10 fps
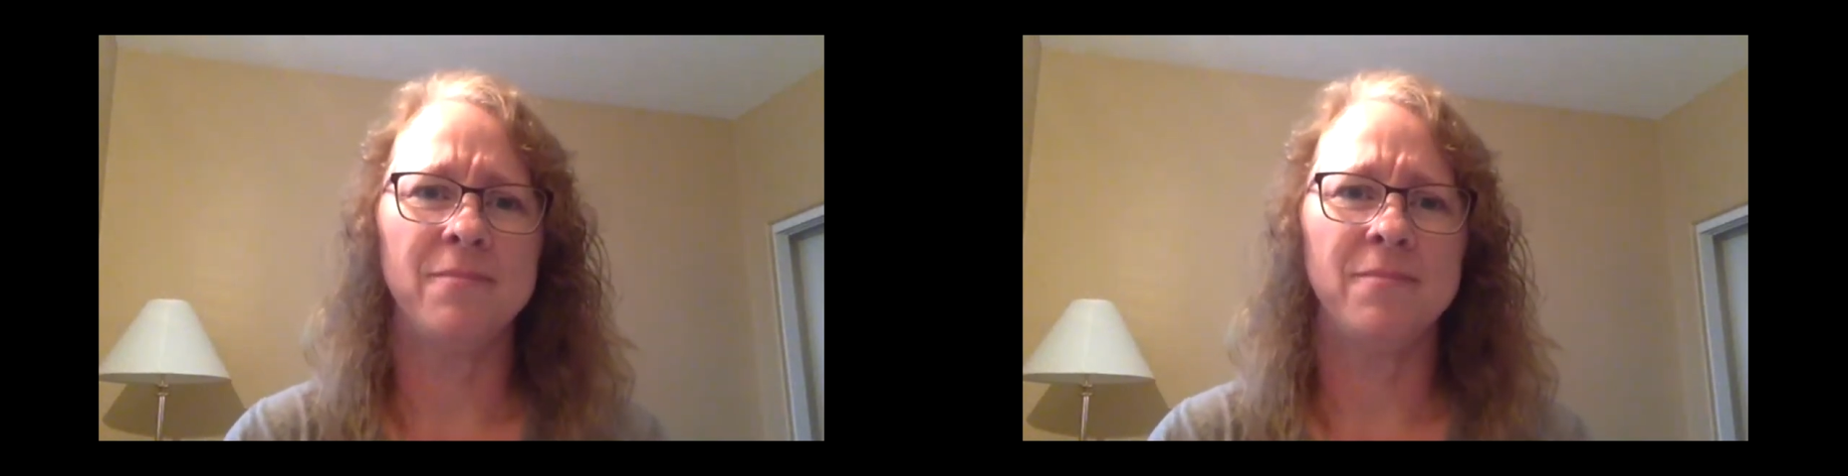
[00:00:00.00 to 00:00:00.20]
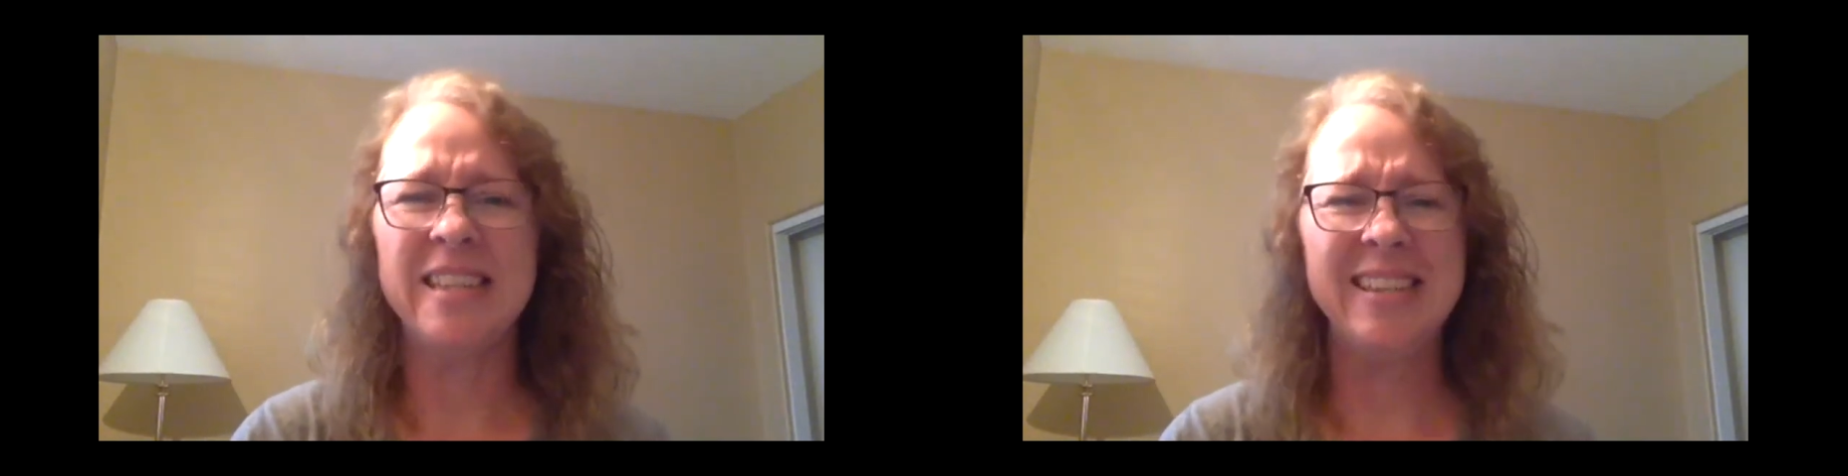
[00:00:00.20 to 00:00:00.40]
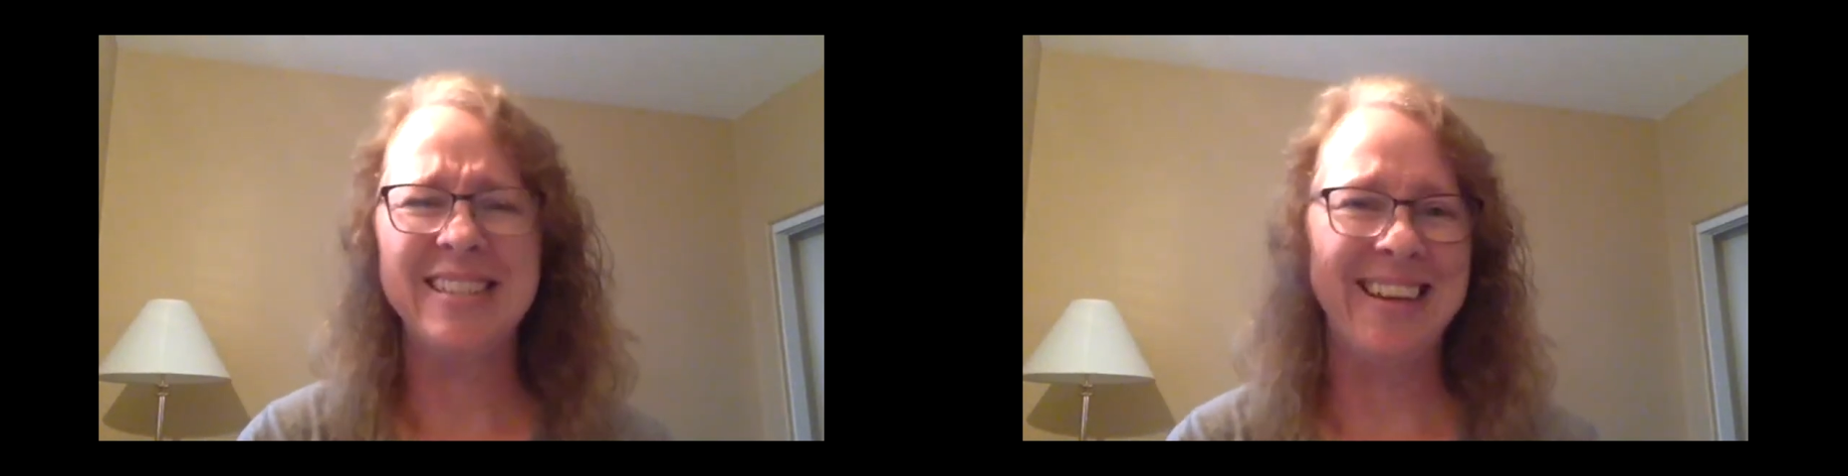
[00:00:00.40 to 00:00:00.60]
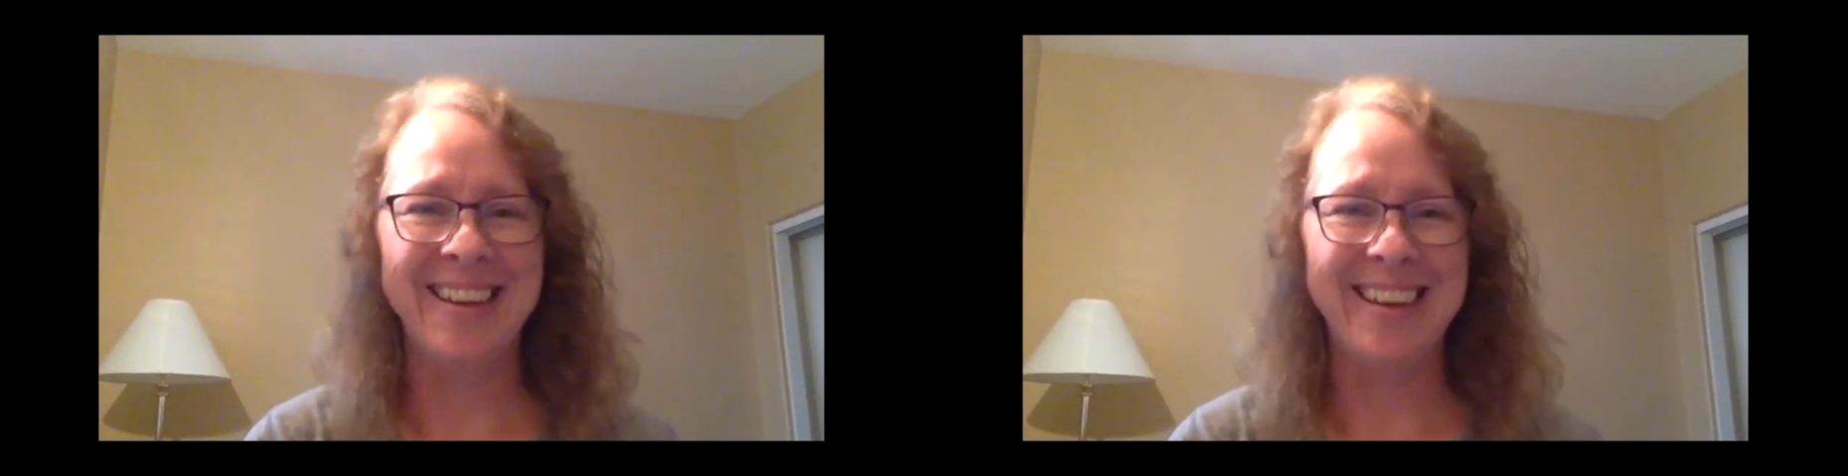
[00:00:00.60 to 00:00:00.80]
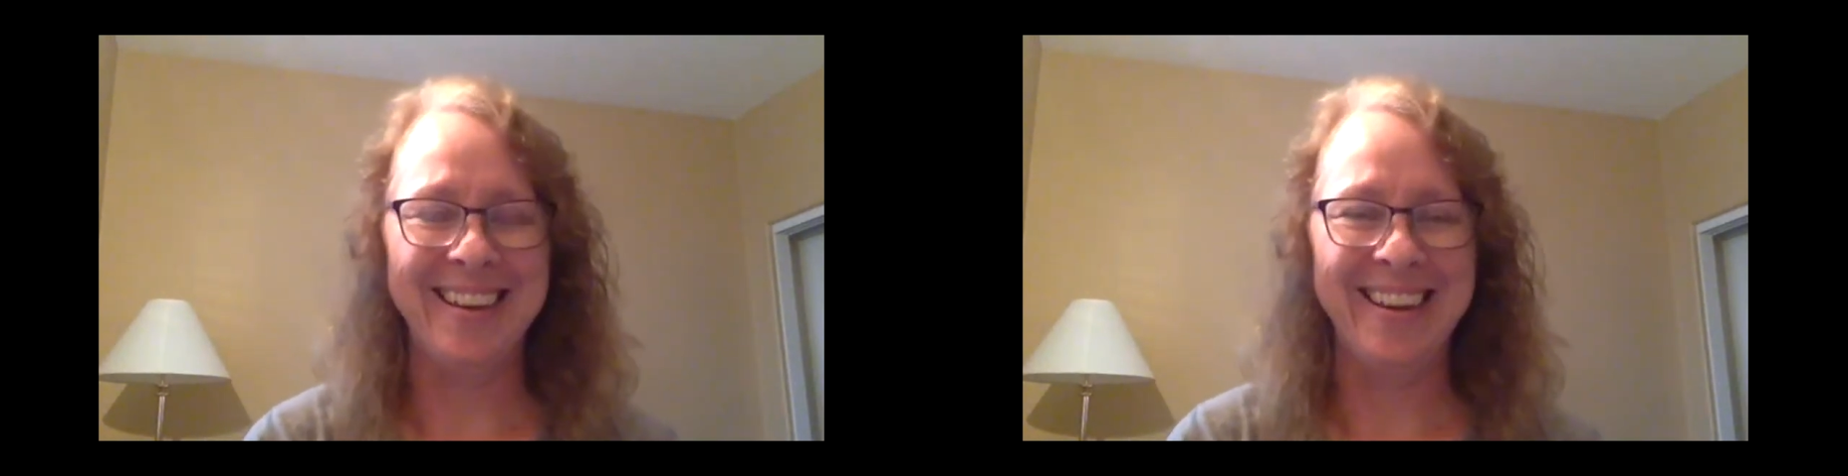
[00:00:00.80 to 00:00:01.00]
teasing
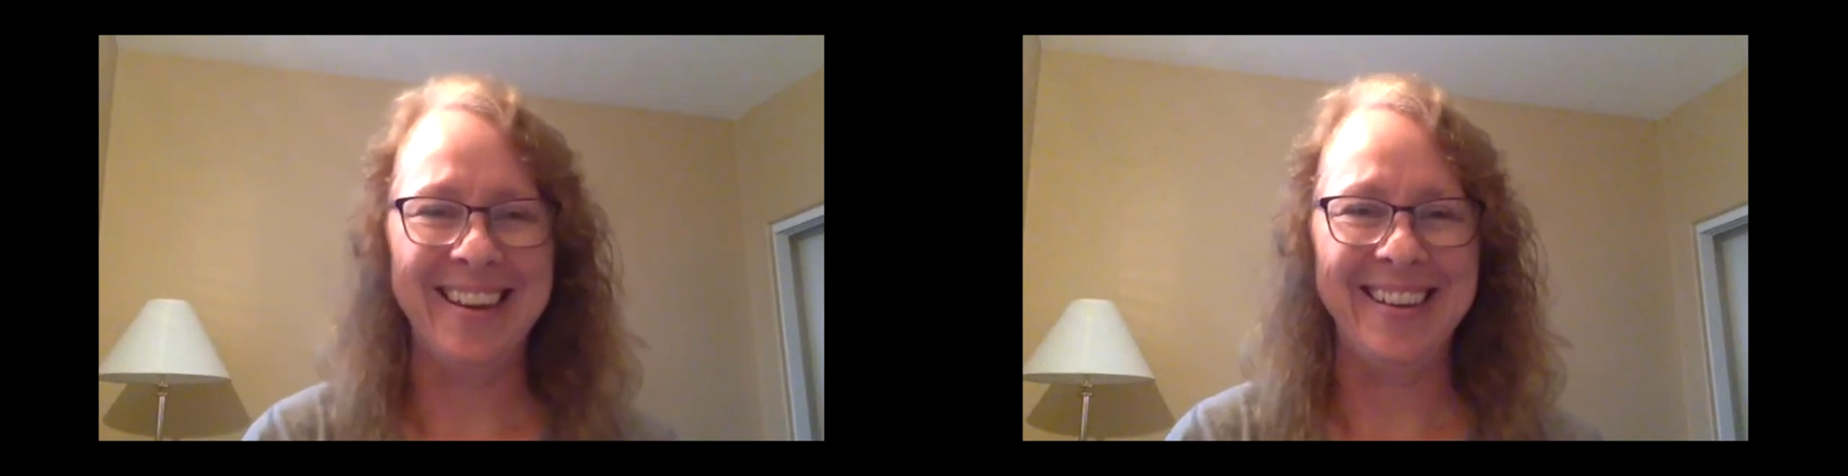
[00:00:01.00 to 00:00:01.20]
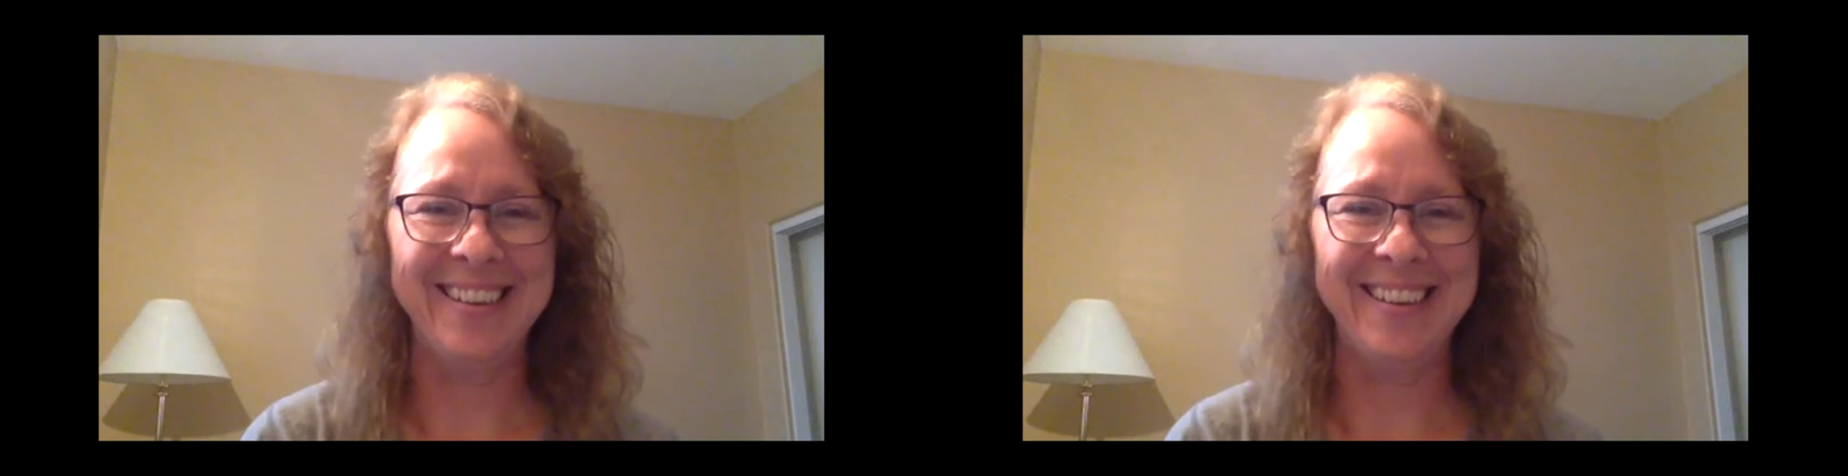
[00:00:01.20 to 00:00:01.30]
and